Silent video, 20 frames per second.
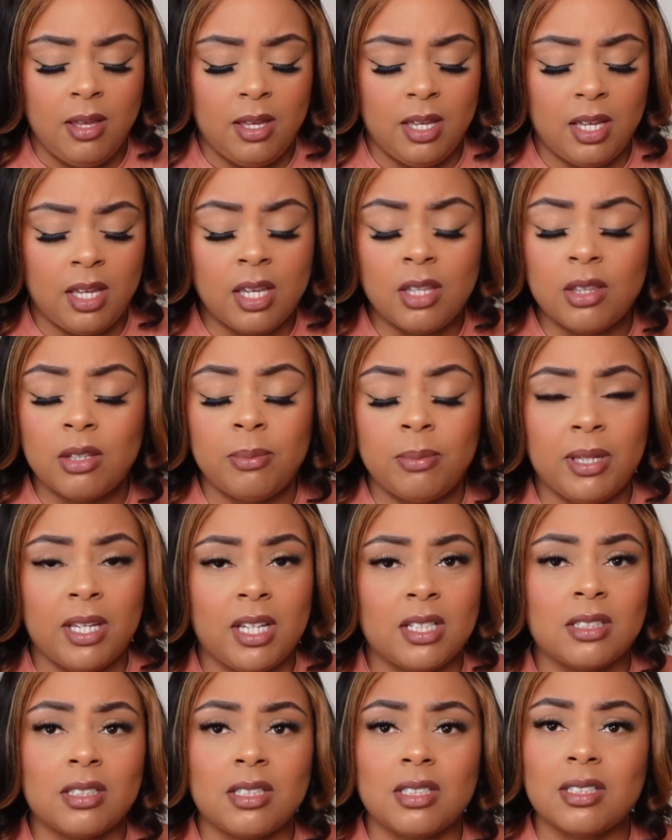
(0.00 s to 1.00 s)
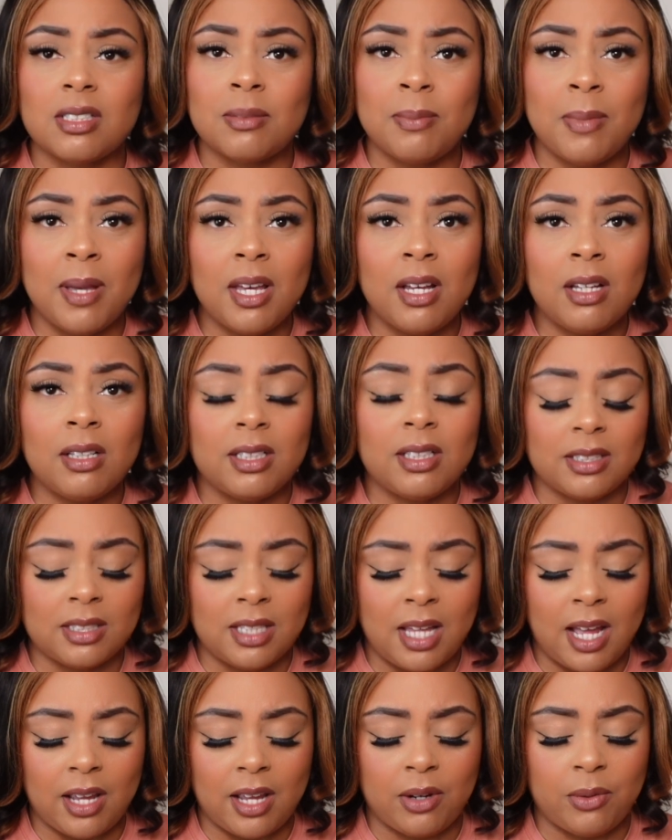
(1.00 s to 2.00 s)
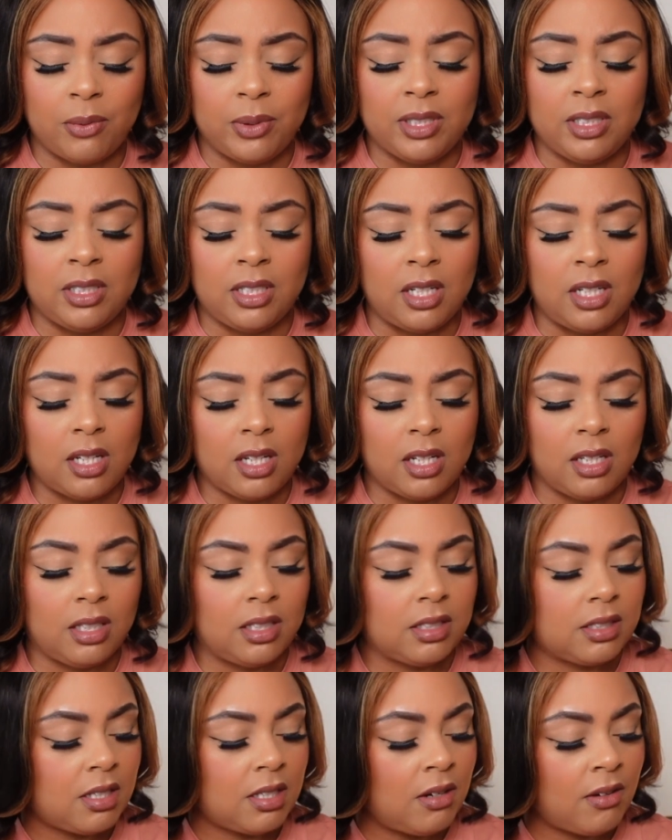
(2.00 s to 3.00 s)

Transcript: either because the smell is like ridiculous.